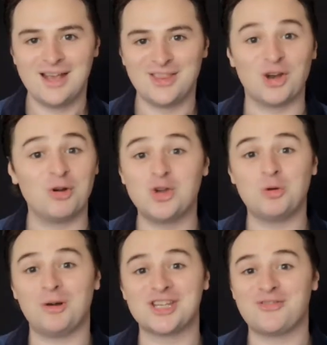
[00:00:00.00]
There are
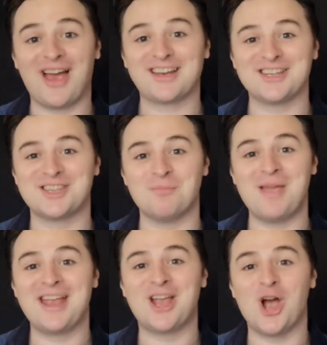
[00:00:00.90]
numerous factors that
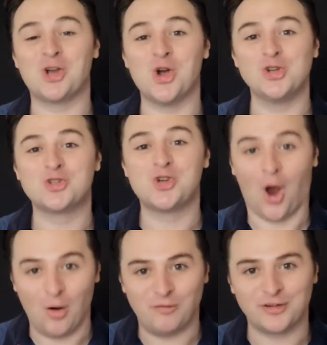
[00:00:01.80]
make a good,
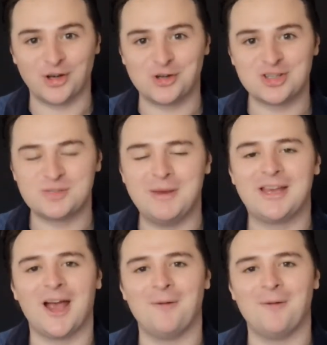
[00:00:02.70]
confident speaker.